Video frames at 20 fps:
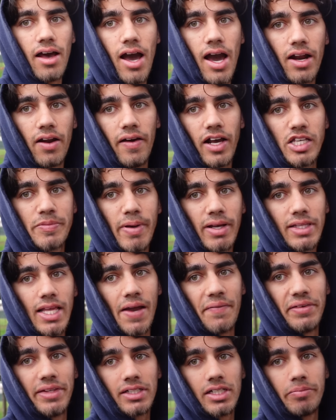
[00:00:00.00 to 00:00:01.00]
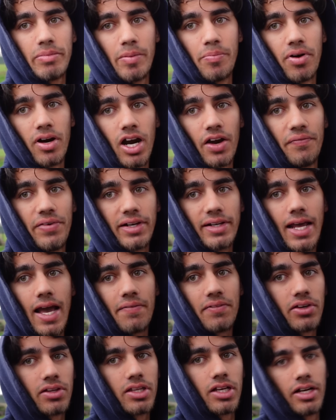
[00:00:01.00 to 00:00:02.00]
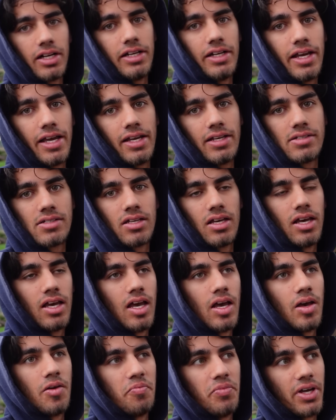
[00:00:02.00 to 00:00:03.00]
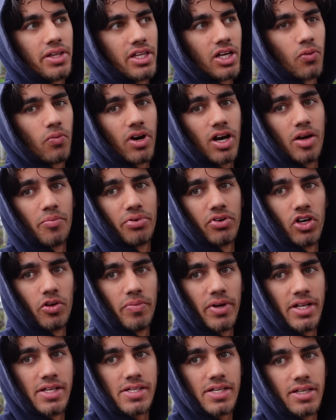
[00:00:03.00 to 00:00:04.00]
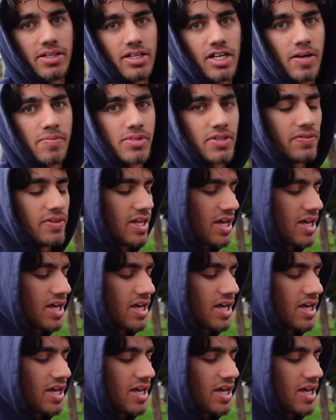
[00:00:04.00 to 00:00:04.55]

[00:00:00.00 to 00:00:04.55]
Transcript: I don't expect everything to be perfect after 30 days, but there were improvements in terms of